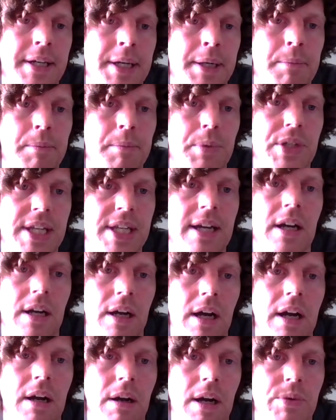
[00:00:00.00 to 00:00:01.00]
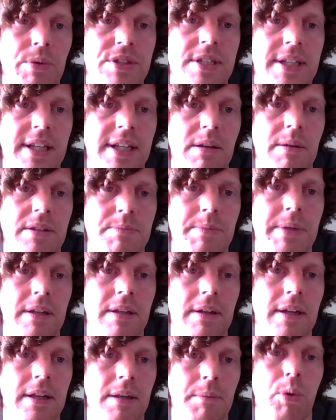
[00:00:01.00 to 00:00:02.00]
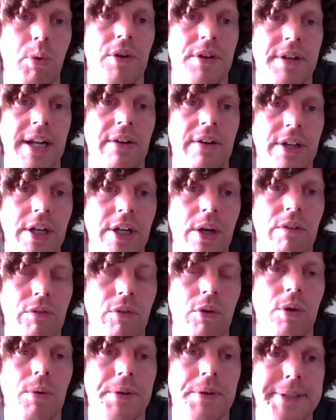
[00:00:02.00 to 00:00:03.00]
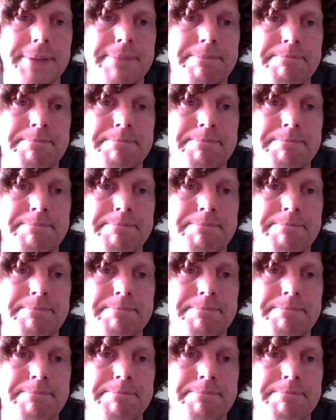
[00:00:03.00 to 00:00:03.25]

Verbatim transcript: Um, but yeah, I, I, would see that as being an important area going forward.